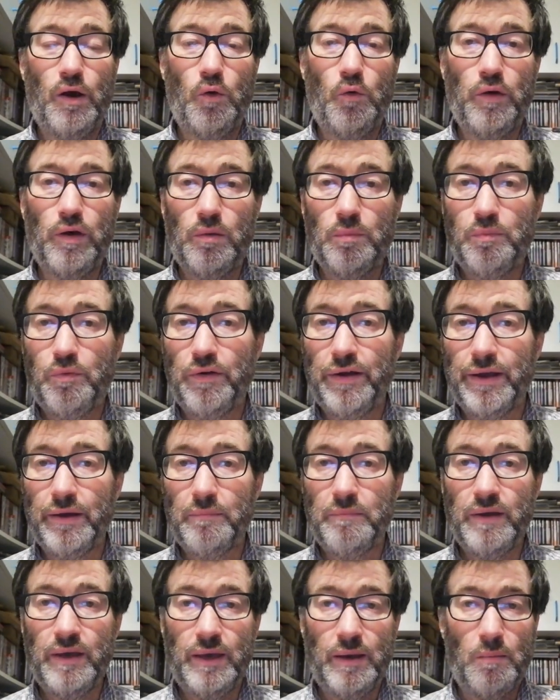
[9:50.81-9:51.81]
will
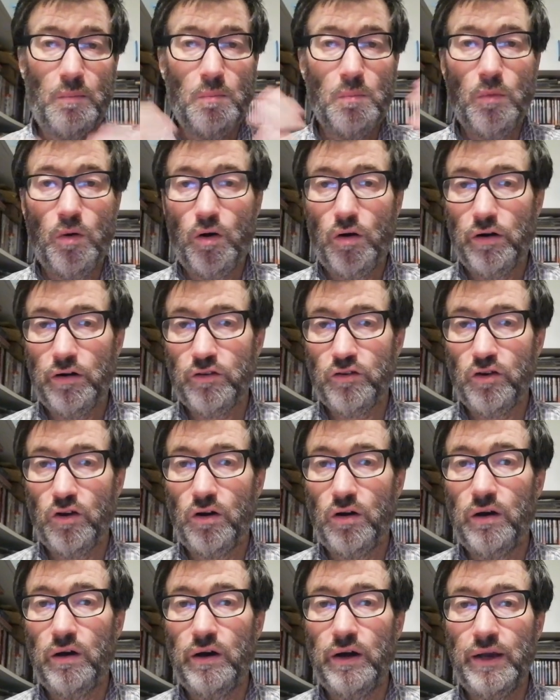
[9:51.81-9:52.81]
bring me more
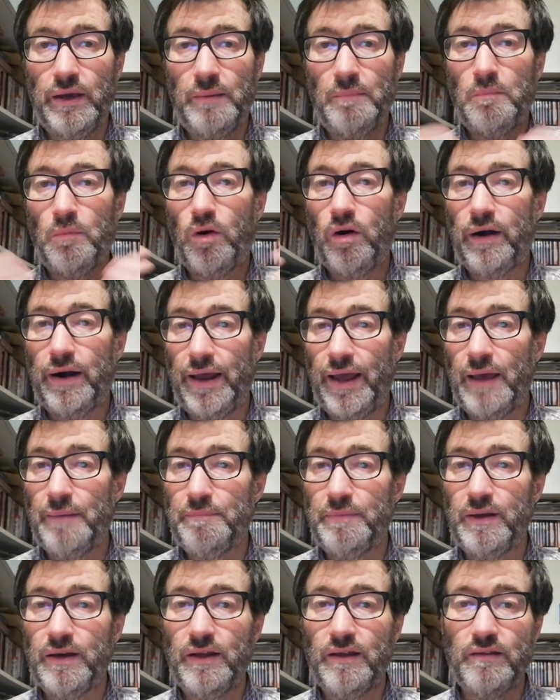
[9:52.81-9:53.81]
joy, more
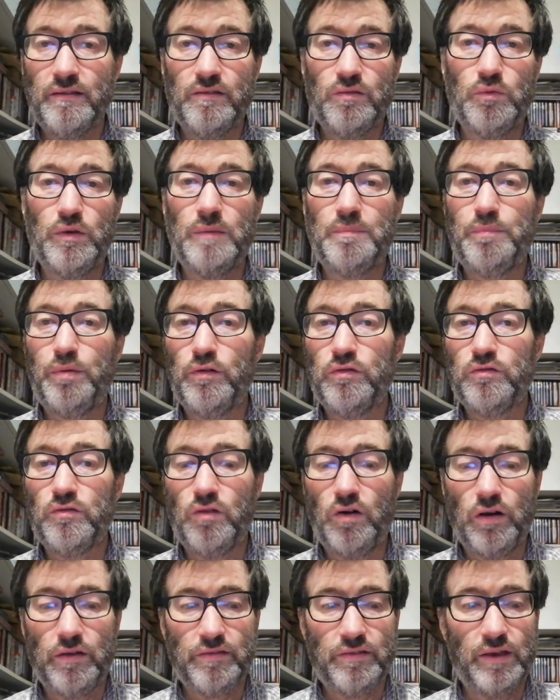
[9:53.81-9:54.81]
happiness with
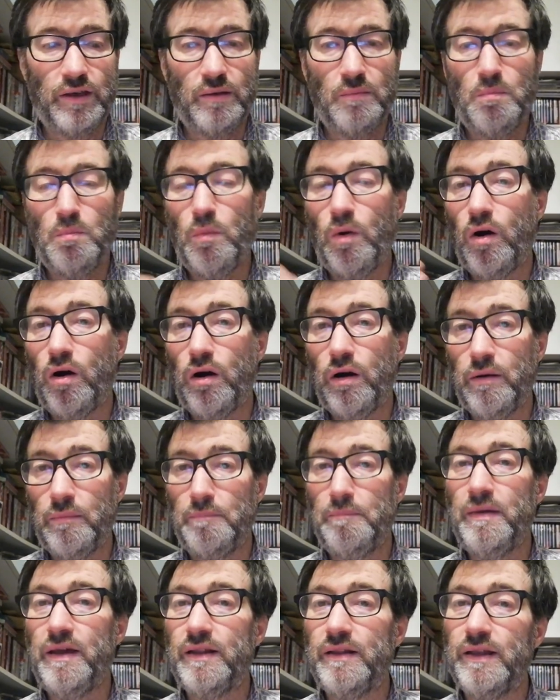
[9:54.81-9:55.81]
Postcrossing, more
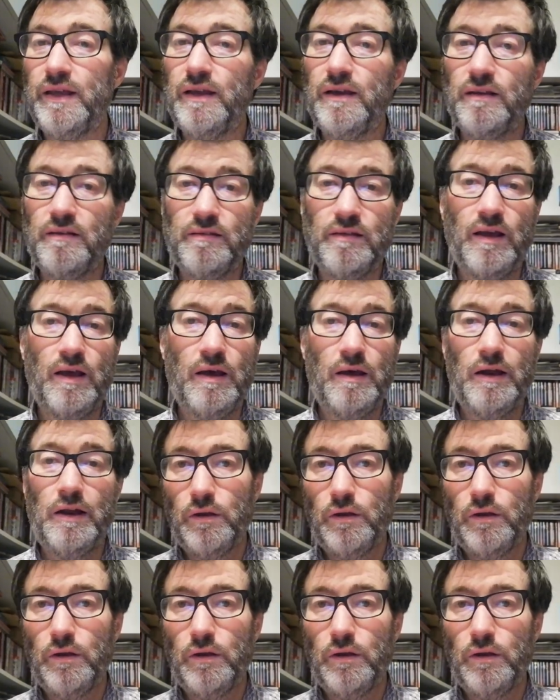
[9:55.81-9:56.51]
meetings,